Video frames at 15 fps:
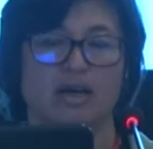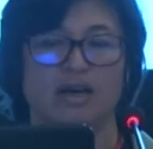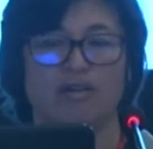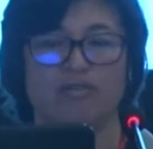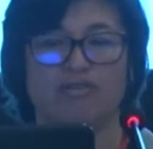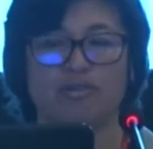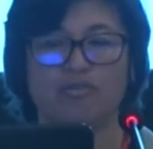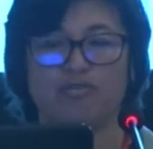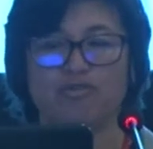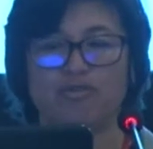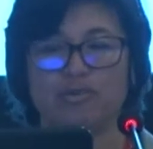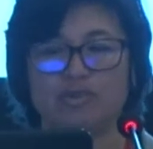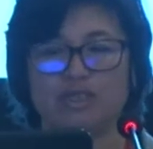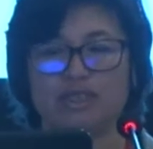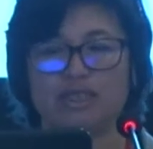from
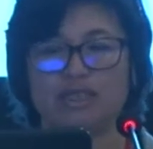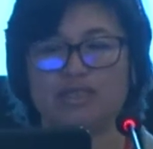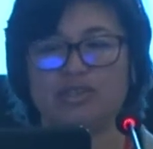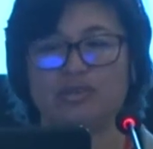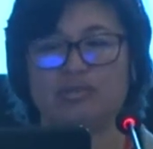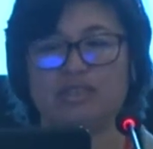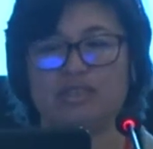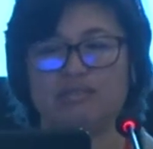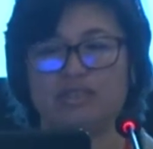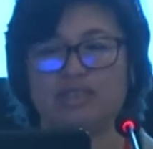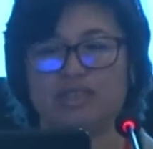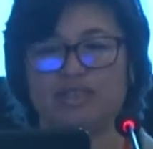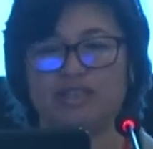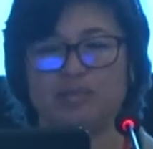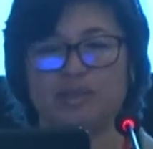4DH to
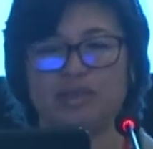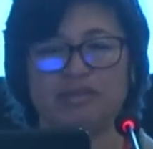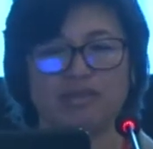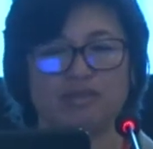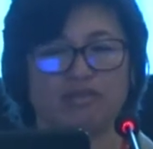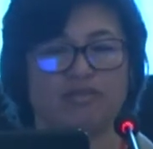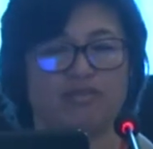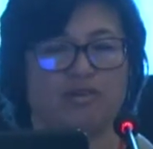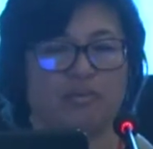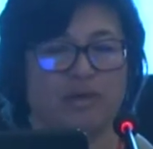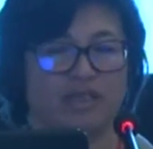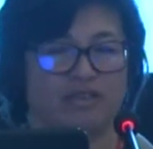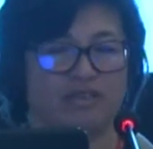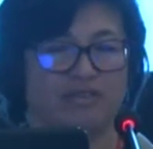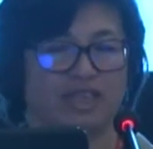7DH because of
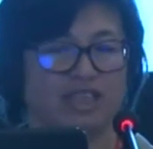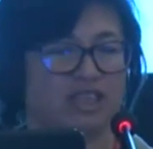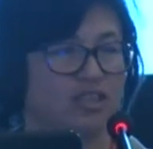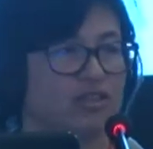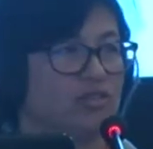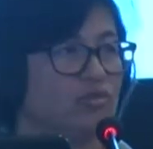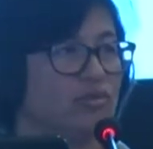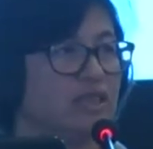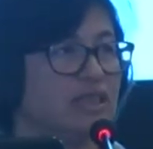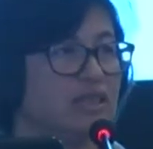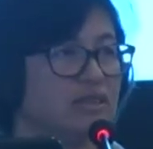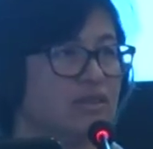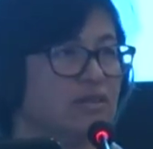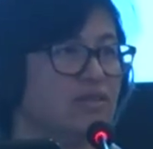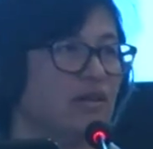pharmacovigilance reason